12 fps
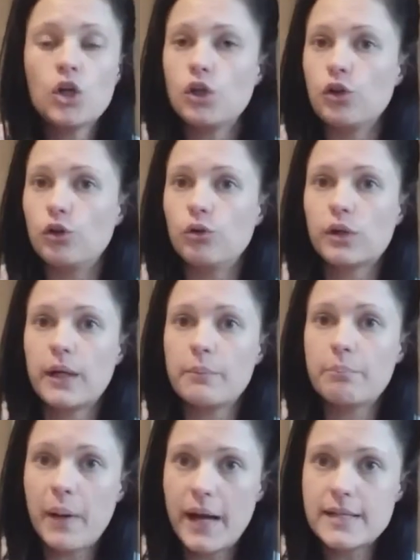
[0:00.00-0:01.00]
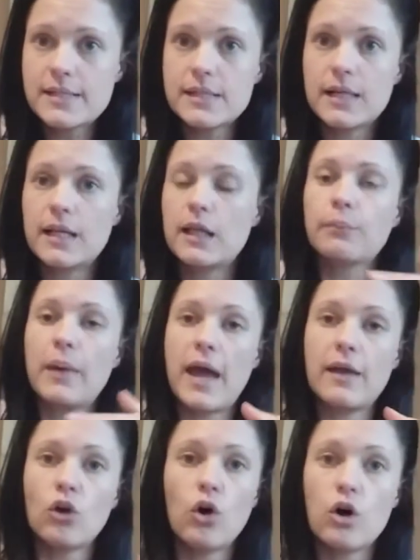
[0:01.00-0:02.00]
you can paint it and then
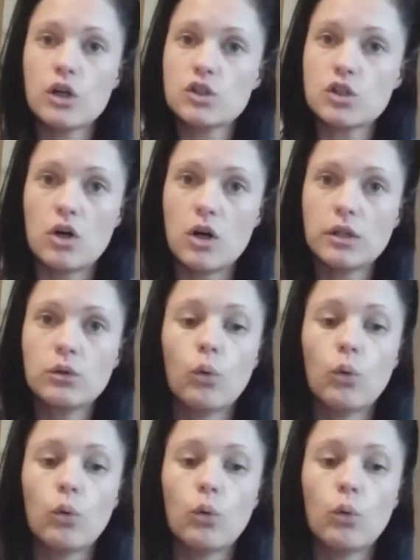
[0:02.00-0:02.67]
add the art on,